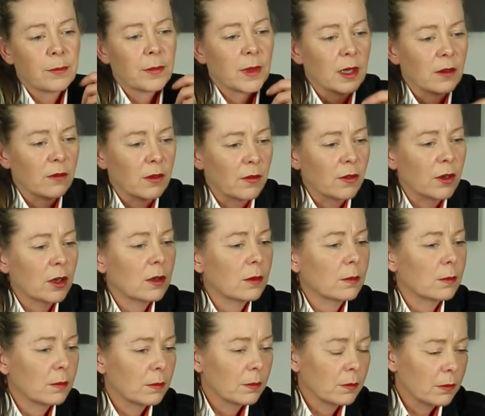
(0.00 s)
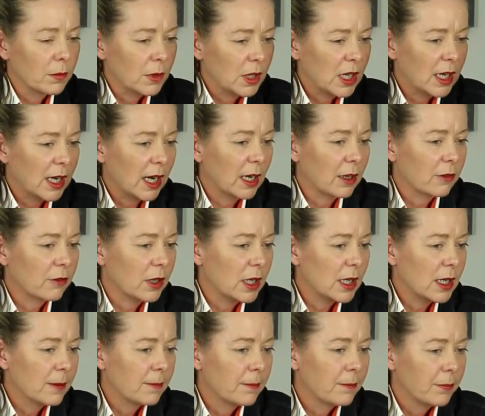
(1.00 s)
if you've got your
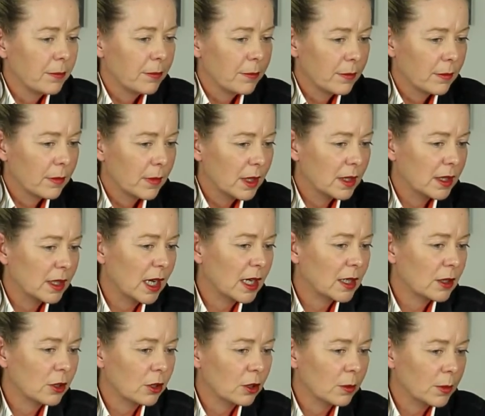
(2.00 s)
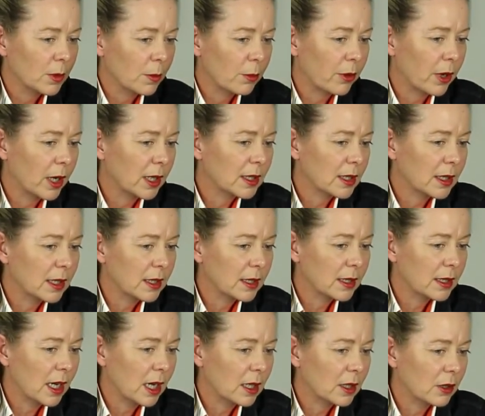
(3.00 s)
gallery set up, your price list
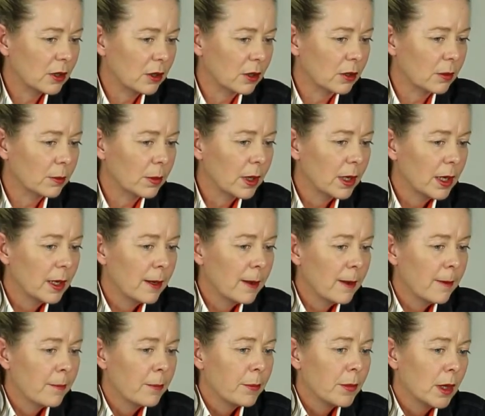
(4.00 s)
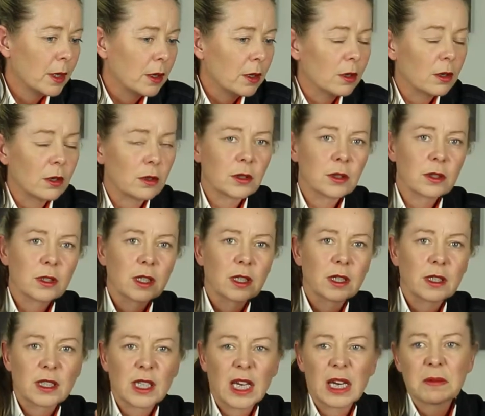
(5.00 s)
set up, you're not just going
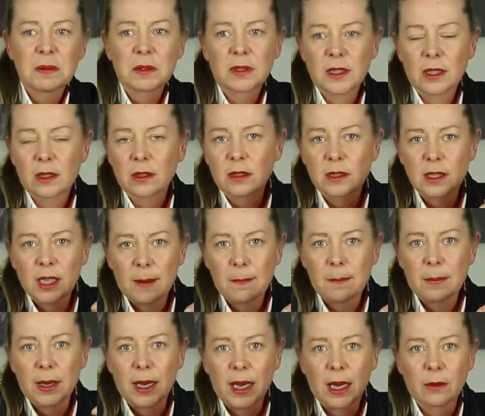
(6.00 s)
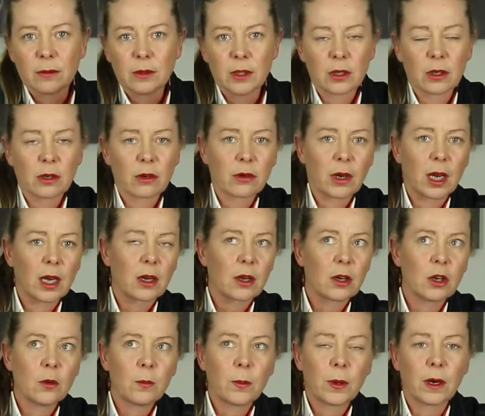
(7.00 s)
to say, well, you got £10. You can create a
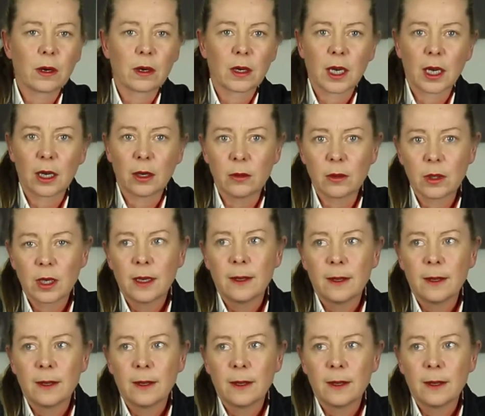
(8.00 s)
coupon code,